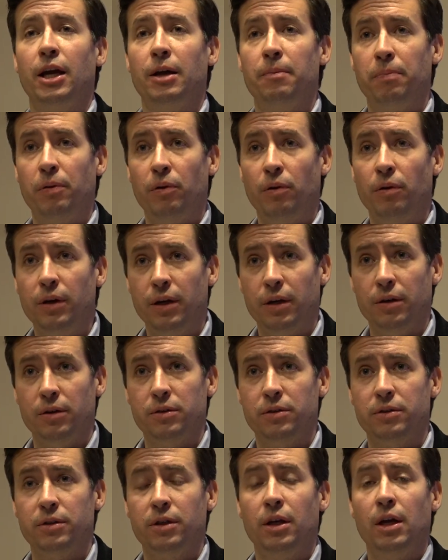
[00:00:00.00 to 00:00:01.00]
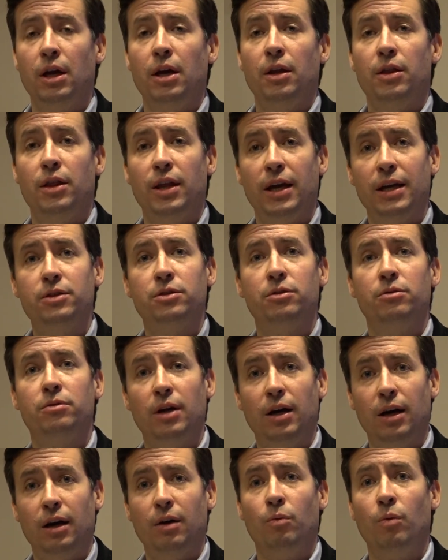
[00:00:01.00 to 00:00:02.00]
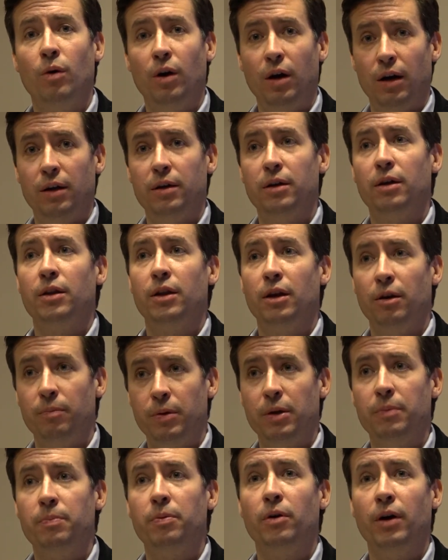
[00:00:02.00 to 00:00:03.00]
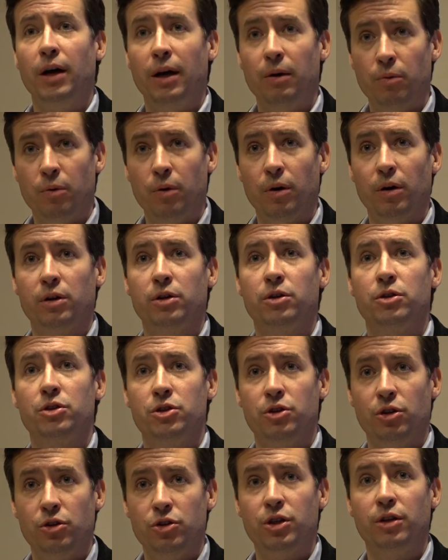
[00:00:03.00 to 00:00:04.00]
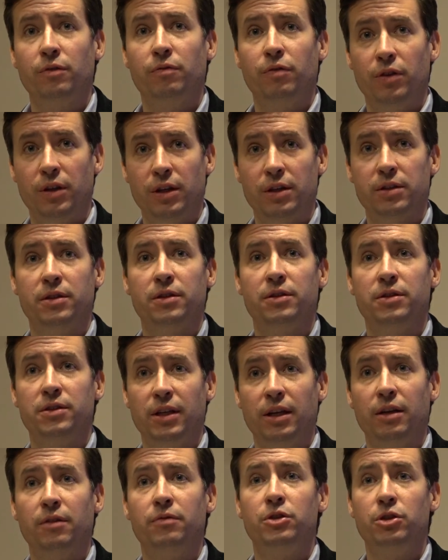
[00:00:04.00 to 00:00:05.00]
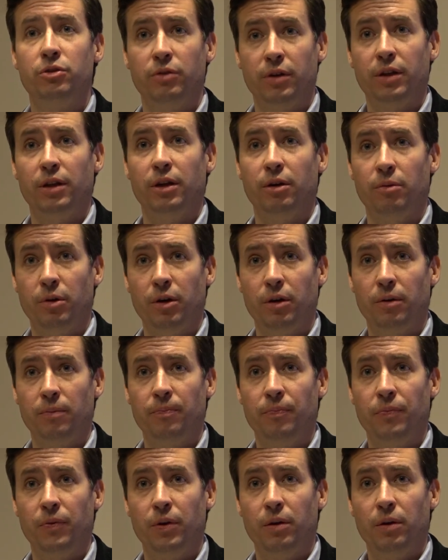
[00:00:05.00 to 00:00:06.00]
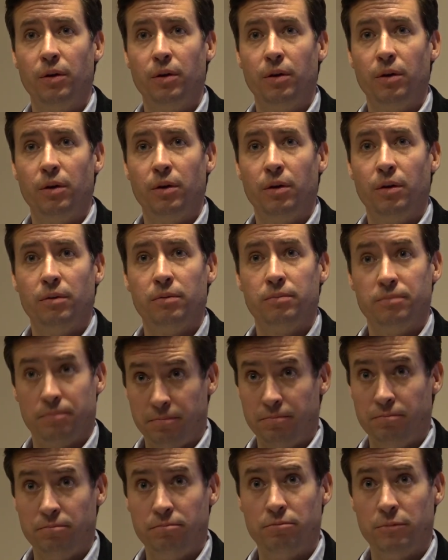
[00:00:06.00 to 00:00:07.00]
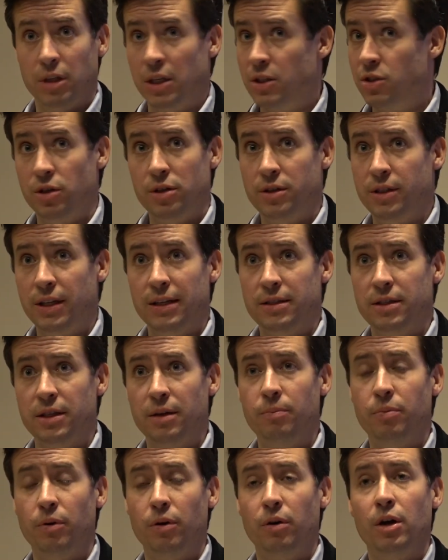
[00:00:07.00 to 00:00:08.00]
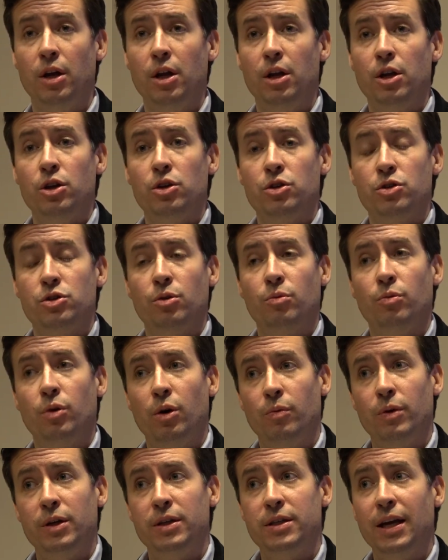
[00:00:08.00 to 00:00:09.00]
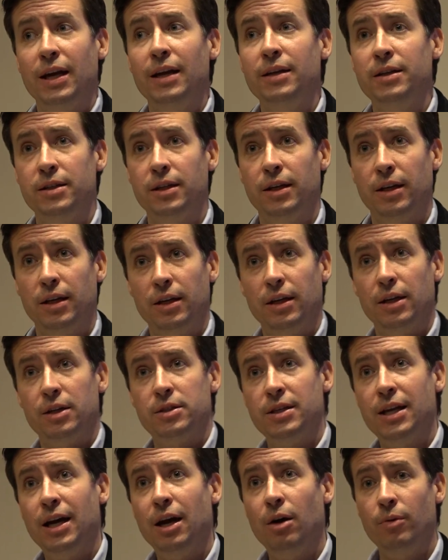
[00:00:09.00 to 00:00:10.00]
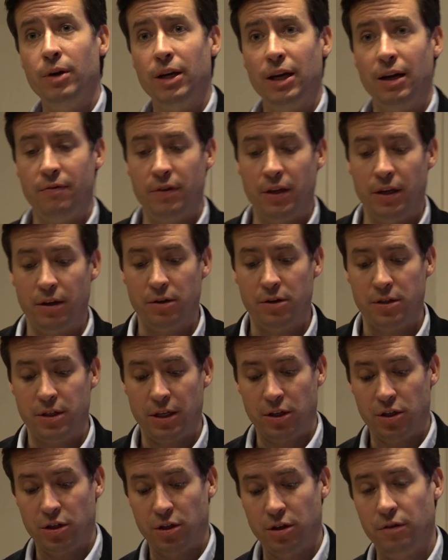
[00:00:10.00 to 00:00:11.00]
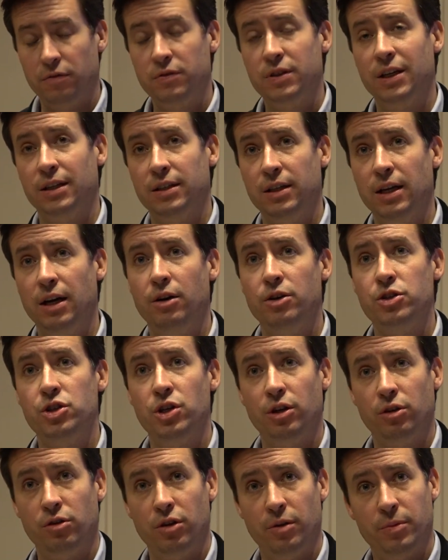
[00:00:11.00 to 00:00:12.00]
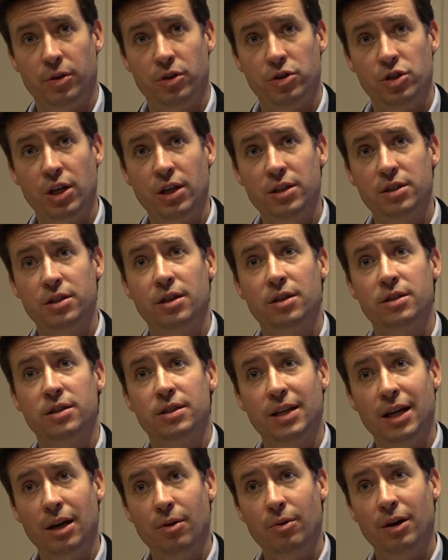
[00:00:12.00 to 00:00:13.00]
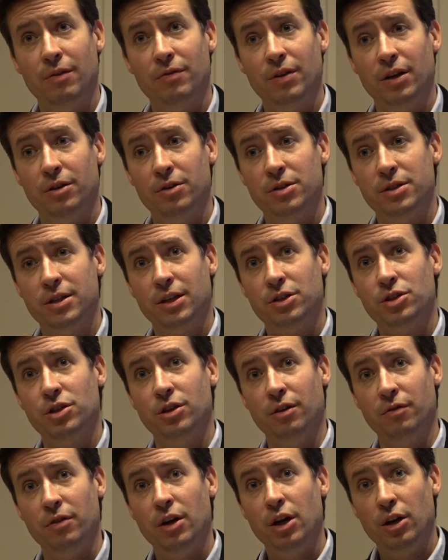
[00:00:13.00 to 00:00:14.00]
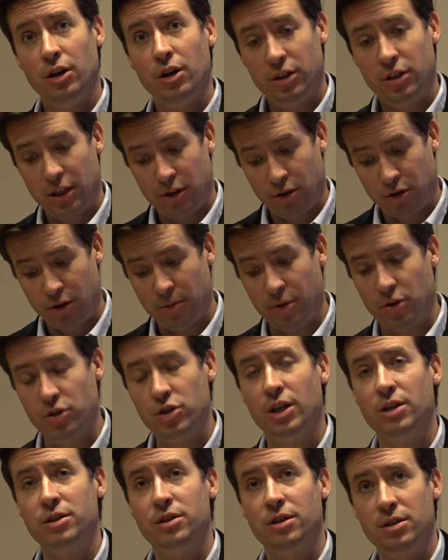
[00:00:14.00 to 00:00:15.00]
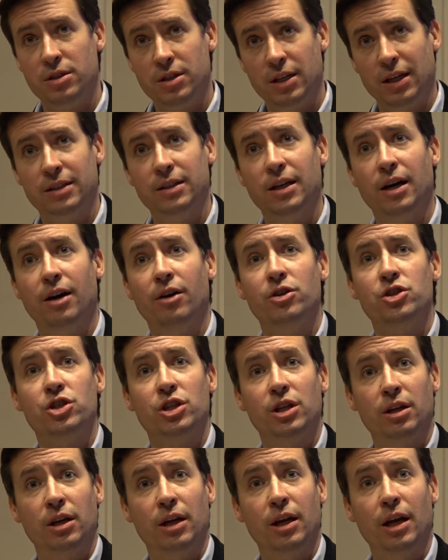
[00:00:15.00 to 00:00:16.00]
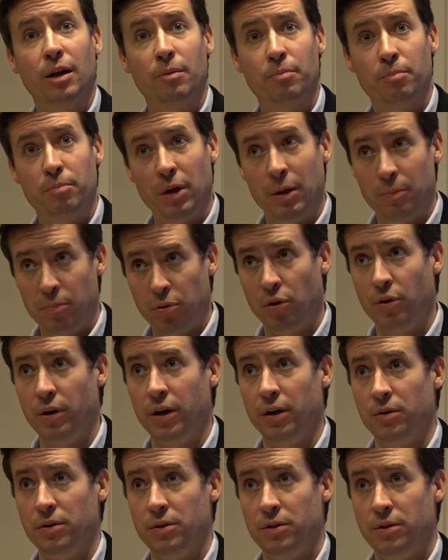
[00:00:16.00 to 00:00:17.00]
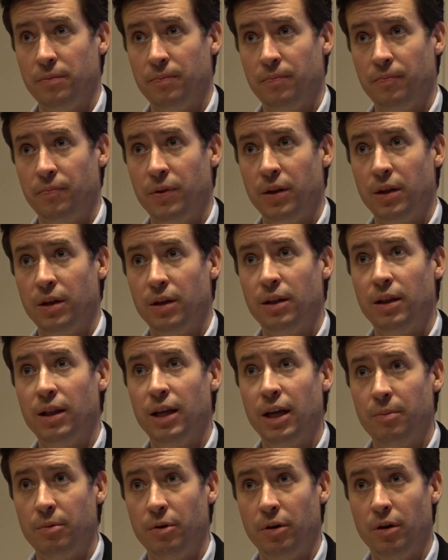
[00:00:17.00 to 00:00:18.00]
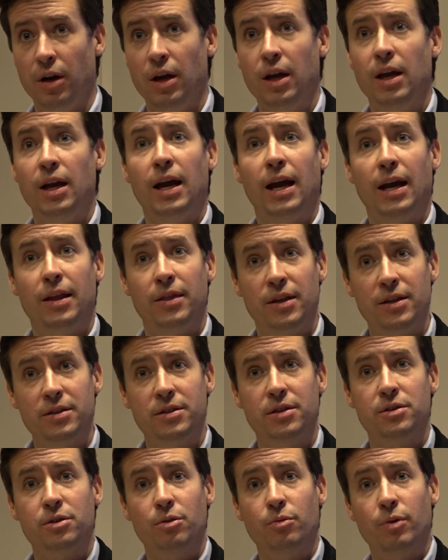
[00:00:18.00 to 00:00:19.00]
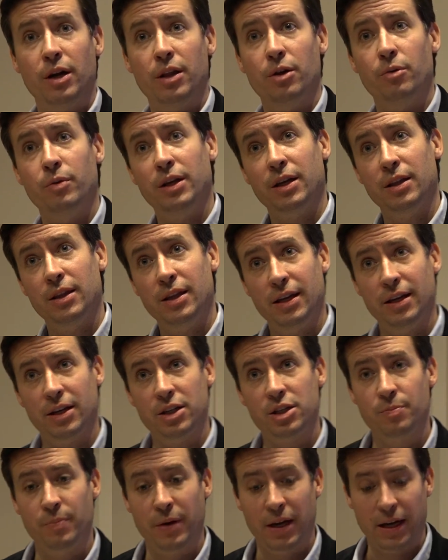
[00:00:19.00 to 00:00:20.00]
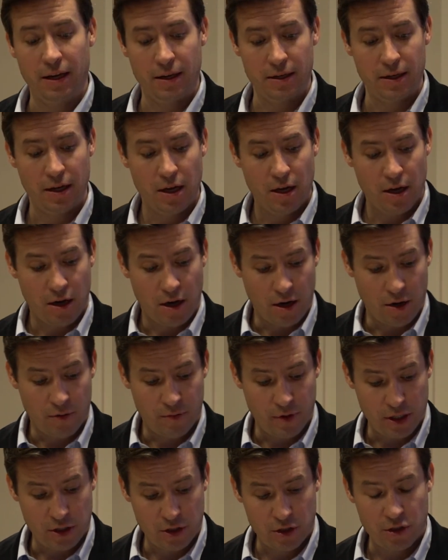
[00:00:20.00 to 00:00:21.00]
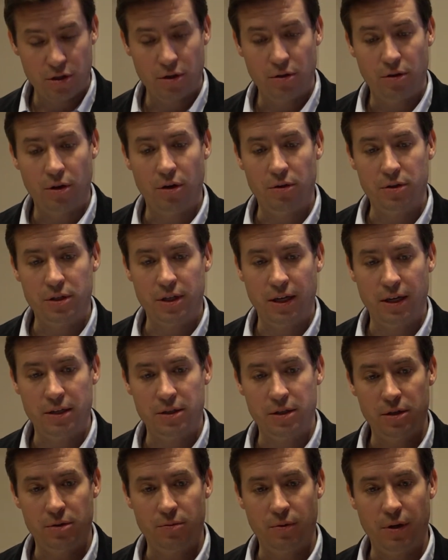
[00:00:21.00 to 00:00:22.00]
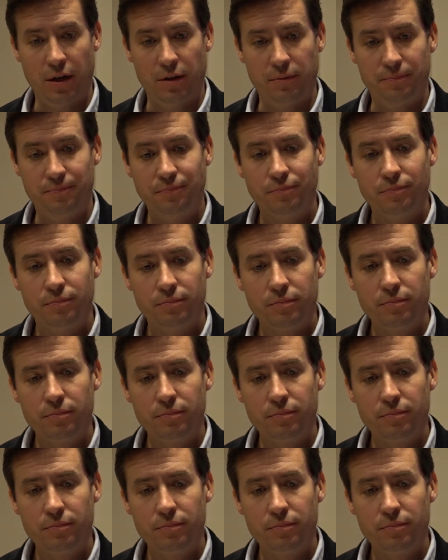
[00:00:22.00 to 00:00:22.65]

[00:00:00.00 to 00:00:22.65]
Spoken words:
Employers. They do not want their people at work searching for this instead of doing their work. It's just that simple. So what we then did is now we have the intersection of technology and criminal justice. Now we have the intersection of criminal justice, technology, employers, labor. And this is a way that we can then expand our reach to those guys as well.